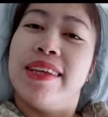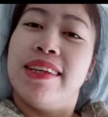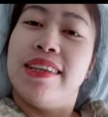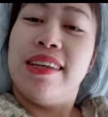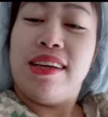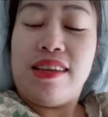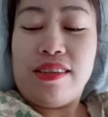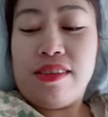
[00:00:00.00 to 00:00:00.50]

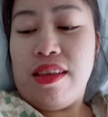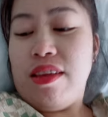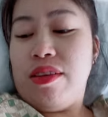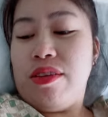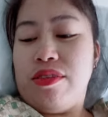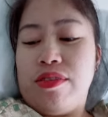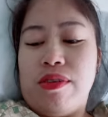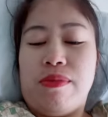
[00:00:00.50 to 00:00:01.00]
Guys, thank
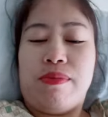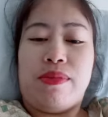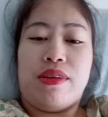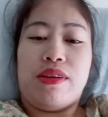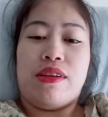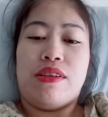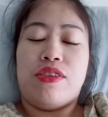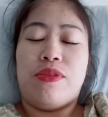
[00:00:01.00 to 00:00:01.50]
you so
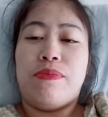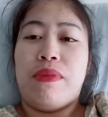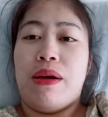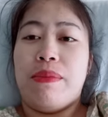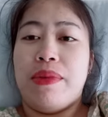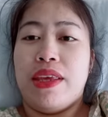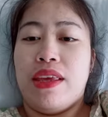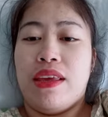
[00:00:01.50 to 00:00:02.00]
much.
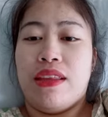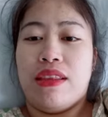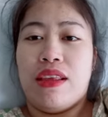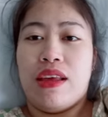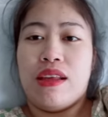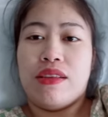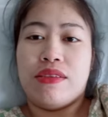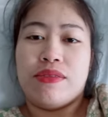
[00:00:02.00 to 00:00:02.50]
Mommy can't
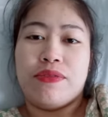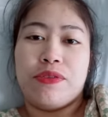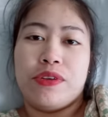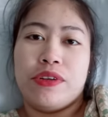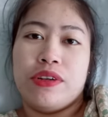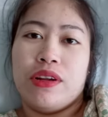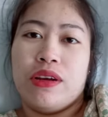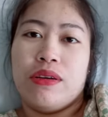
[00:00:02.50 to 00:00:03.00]
dance for
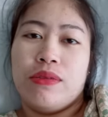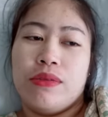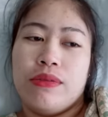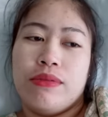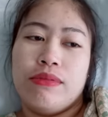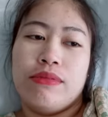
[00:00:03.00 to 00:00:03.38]
now